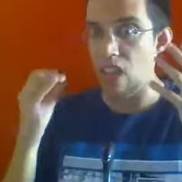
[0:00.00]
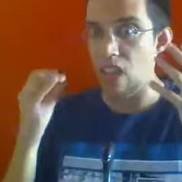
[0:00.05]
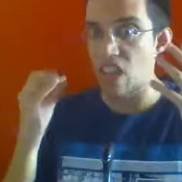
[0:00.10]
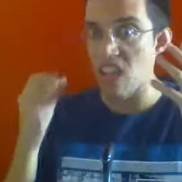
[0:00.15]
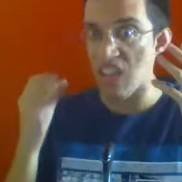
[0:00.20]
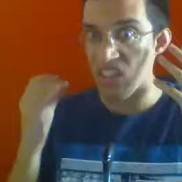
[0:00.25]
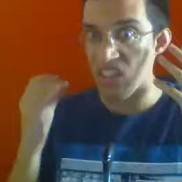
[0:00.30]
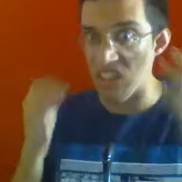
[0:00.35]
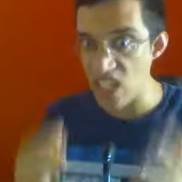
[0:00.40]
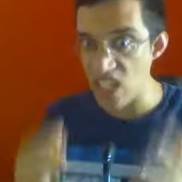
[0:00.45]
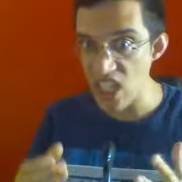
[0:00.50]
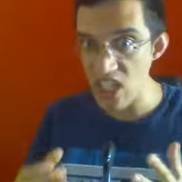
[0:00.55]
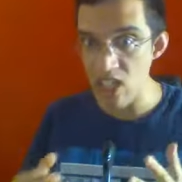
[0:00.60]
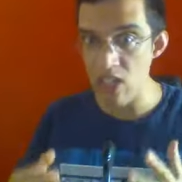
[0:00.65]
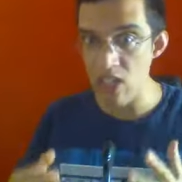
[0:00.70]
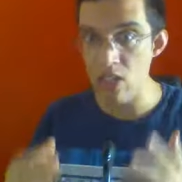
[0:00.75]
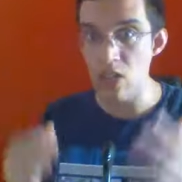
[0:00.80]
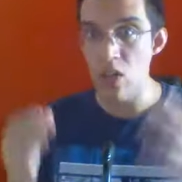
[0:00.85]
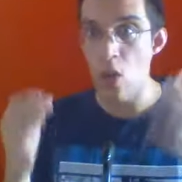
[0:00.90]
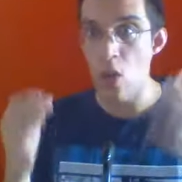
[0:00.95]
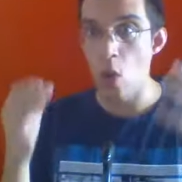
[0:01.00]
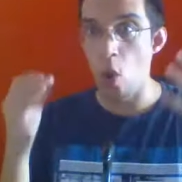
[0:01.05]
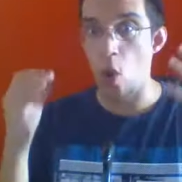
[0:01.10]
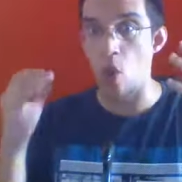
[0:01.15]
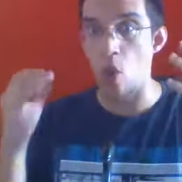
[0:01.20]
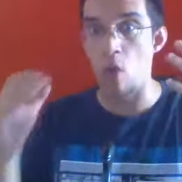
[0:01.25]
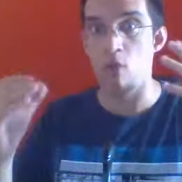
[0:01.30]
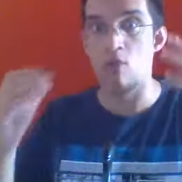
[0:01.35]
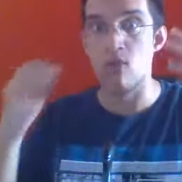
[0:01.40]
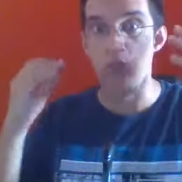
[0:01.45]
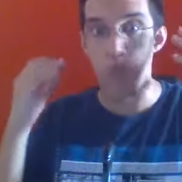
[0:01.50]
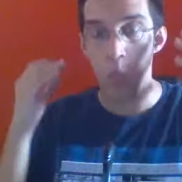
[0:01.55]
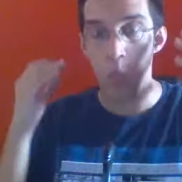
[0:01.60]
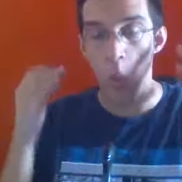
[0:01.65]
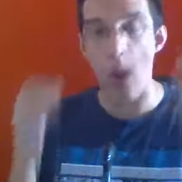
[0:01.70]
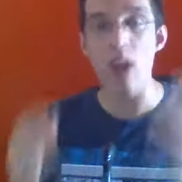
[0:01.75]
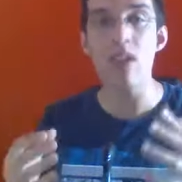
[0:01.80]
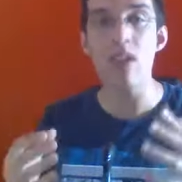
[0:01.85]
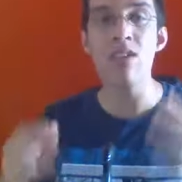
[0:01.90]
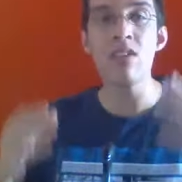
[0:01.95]
a leader of
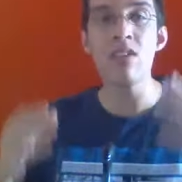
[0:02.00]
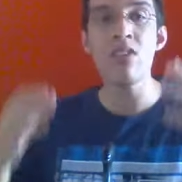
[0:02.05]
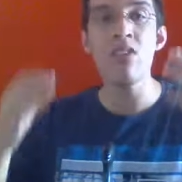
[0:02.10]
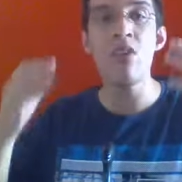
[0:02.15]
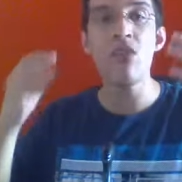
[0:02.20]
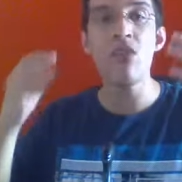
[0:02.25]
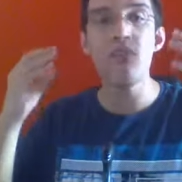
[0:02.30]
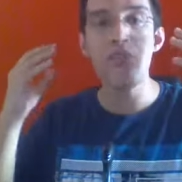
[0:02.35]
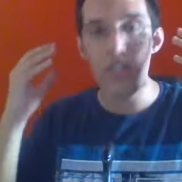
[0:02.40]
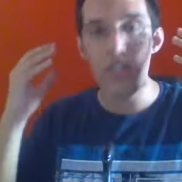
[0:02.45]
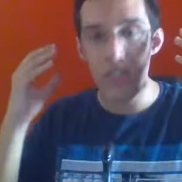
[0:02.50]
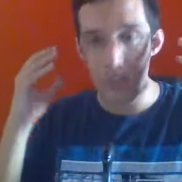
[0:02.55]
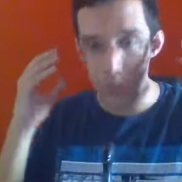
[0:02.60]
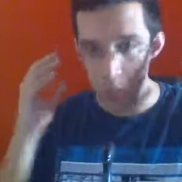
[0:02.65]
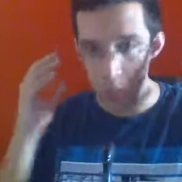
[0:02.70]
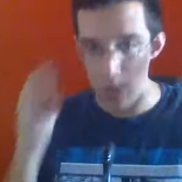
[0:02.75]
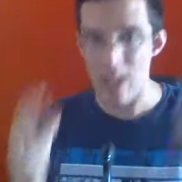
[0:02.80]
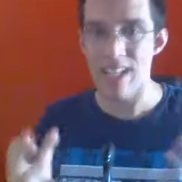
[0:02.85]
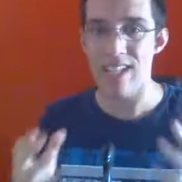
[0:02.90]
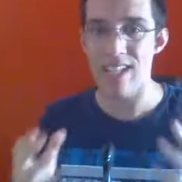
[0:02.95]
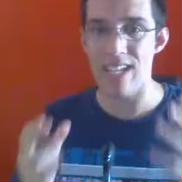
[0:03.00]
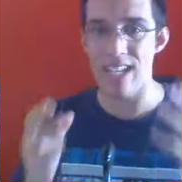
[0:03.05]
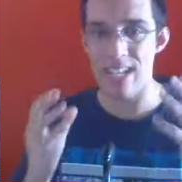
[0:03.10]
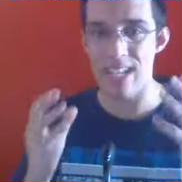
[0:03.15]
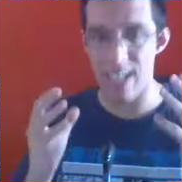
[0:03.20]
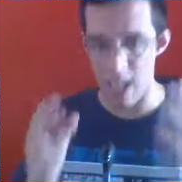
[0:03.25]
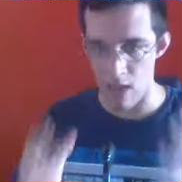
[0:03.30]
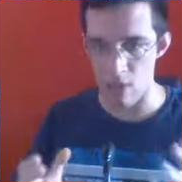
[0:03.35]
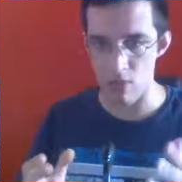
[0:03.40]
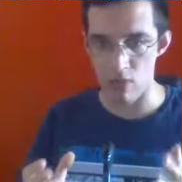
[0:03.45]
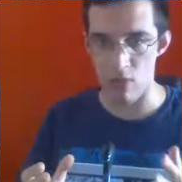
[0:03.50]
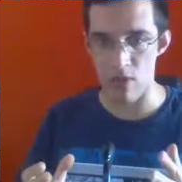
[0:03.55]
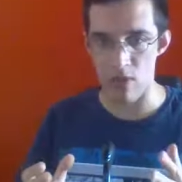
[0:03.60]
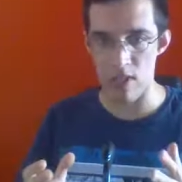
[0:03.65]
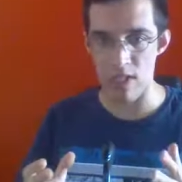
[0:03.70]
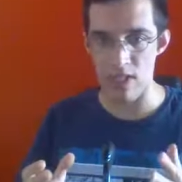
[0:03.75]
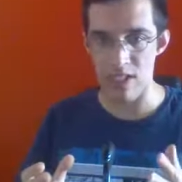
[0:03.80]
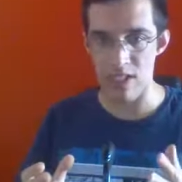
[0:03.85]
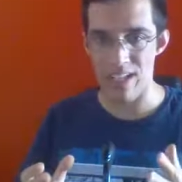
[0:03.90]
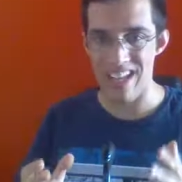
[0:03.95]
one of the 20
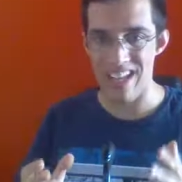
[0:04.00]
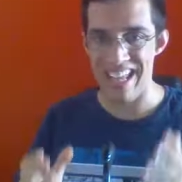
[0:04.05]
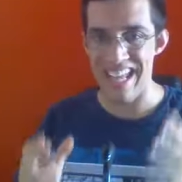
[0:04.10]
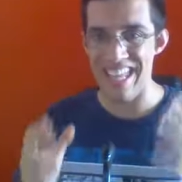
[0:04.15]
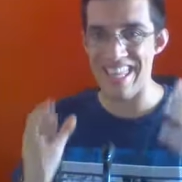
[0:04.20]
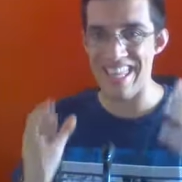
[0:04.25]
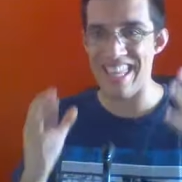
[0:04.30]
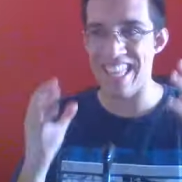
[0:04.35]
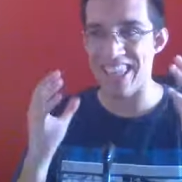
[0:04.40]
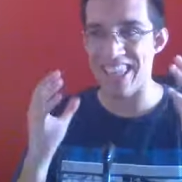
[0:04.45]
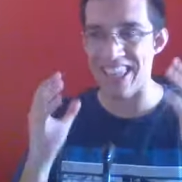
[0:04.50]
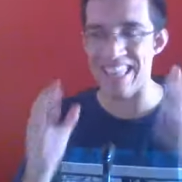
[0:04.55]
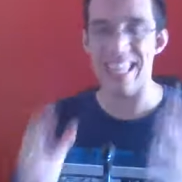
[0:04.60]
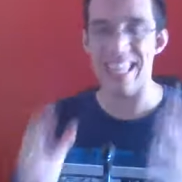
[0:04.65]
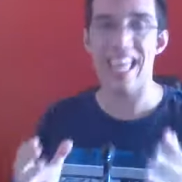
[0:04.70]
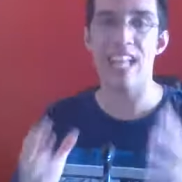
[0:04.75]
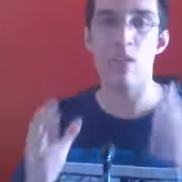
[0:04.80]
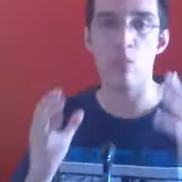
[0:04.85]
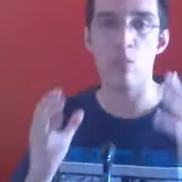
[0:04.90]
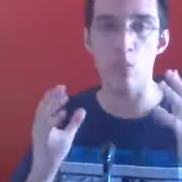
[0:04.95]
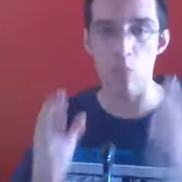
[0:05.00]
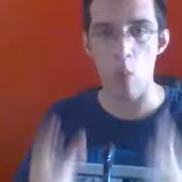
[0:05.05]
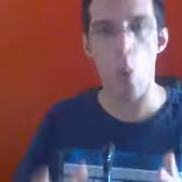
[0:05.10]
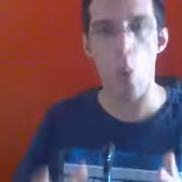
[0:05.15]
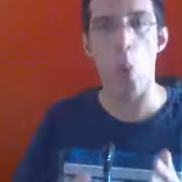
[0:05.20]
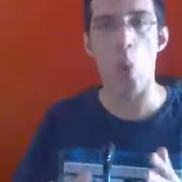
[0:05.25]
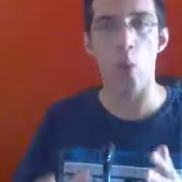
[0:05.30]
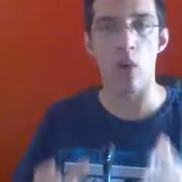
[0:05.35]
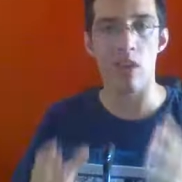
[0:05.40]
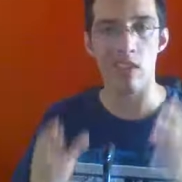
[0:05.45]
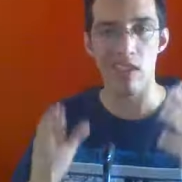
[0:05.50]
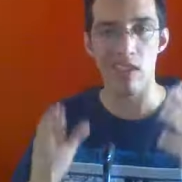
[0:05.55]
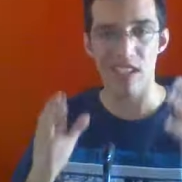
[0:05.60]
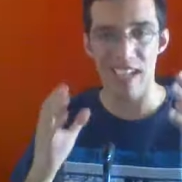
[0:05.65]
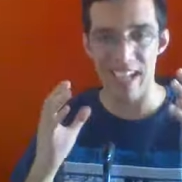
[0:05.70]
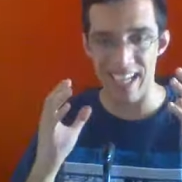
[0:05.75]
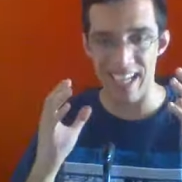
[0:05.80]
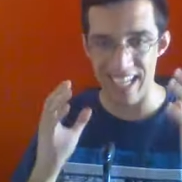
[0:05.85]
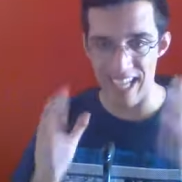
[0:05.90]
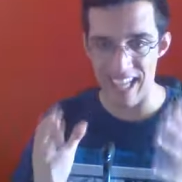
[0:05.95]
countries that led war
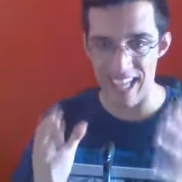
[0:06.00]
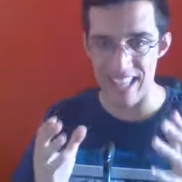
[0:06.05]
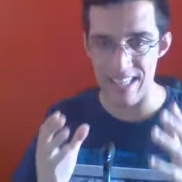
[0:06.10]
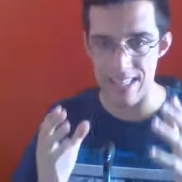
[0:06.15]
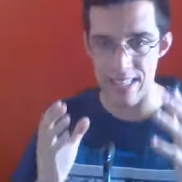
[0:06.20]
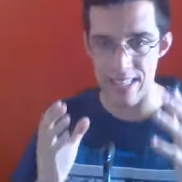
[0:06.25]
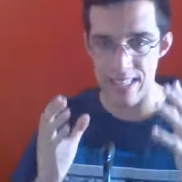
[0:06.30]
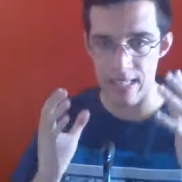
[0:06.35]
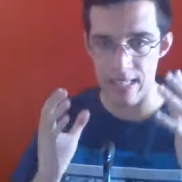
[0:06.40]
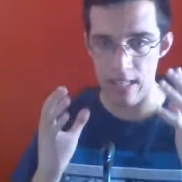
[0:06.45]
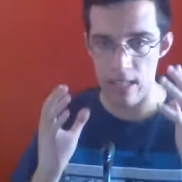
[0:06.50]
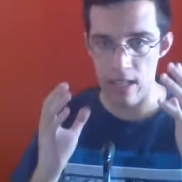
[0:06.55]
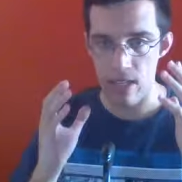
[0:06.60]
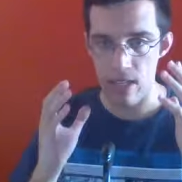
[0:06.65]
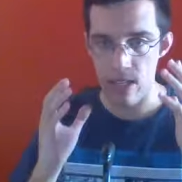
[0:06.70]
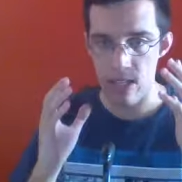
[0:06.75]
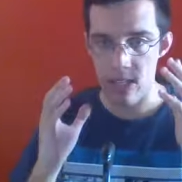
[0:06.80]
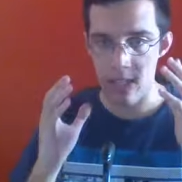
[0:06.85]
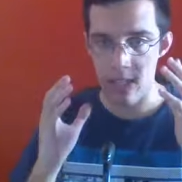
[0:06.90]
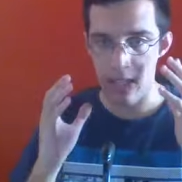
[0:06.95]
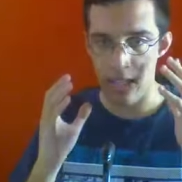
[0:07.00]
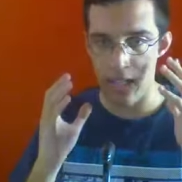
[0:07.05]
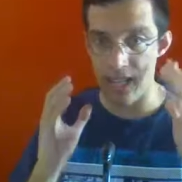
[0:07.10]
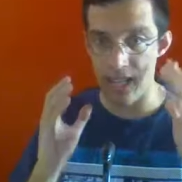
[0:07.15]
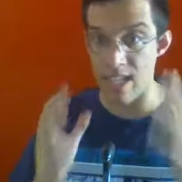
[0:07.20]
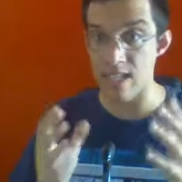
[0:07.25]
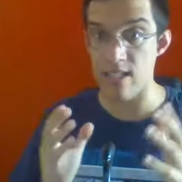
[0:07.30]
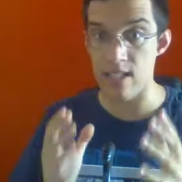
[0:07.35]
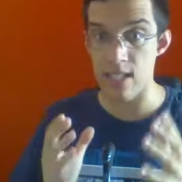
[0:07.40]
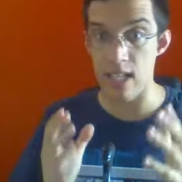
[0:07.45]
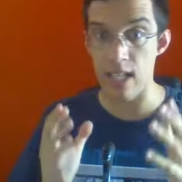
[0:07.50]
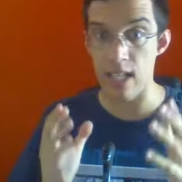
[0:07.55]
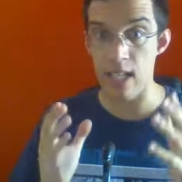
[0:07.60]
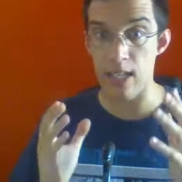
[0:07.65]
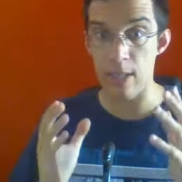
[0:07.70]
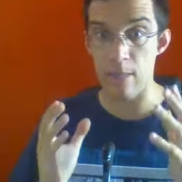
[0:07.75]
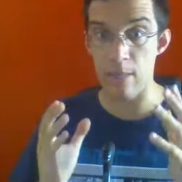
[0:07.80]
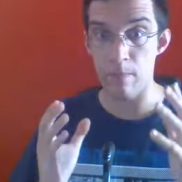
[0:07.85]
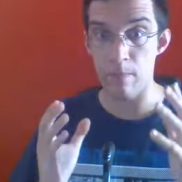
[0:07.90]
against against the